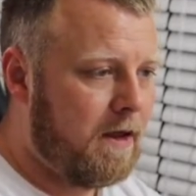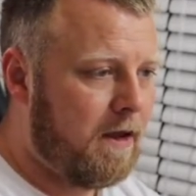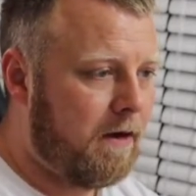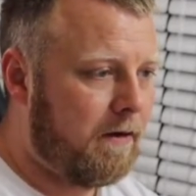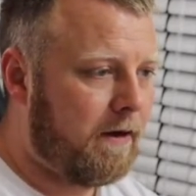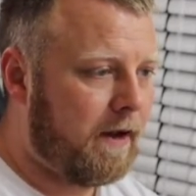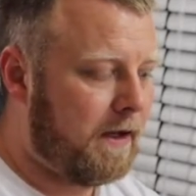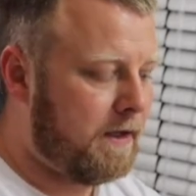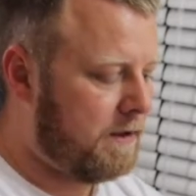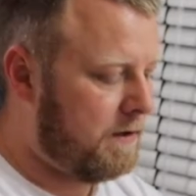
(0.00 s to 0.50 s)

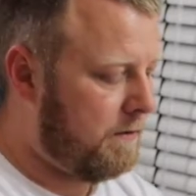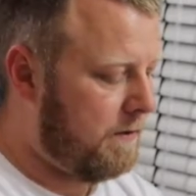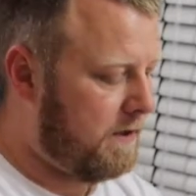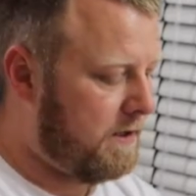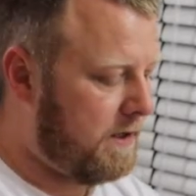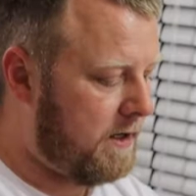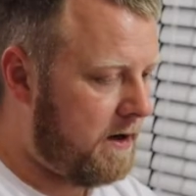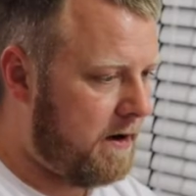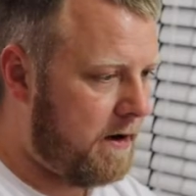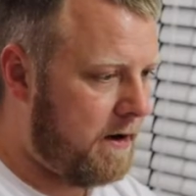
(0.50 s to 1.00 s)
Okay, so we
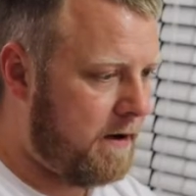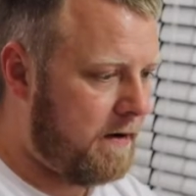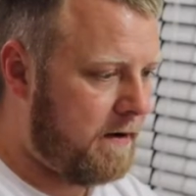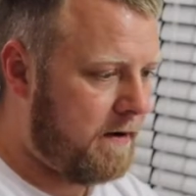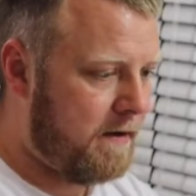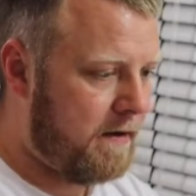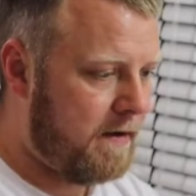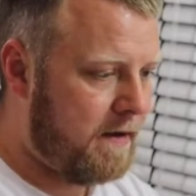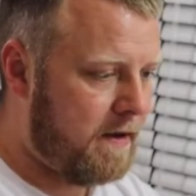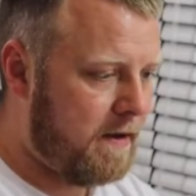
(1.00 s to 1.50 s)
set our,
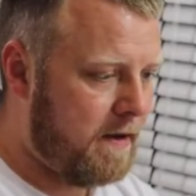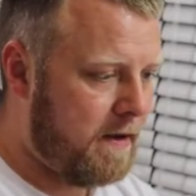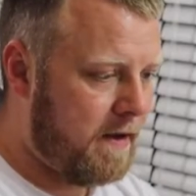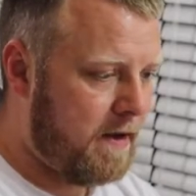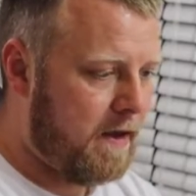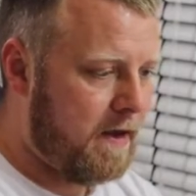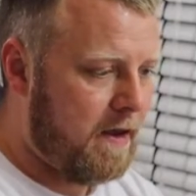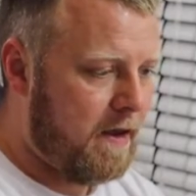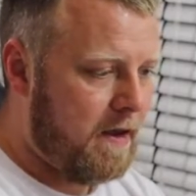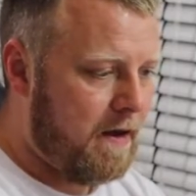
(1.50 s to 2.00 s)

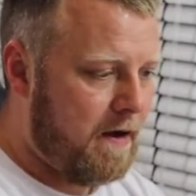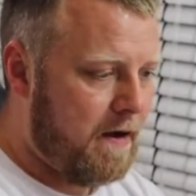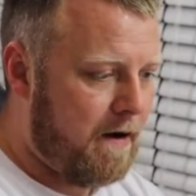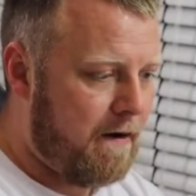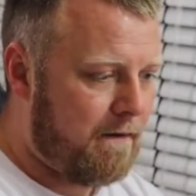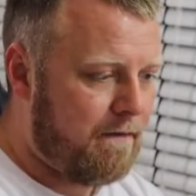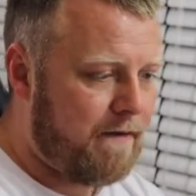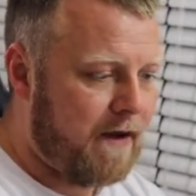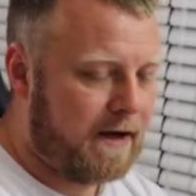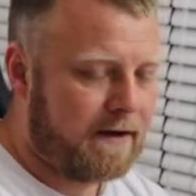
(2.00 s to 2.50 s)

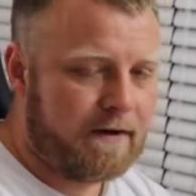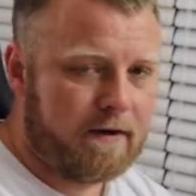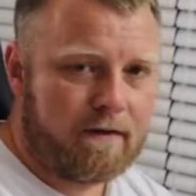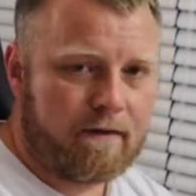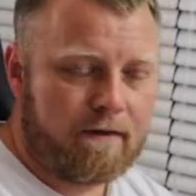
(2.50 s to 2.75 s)
our vector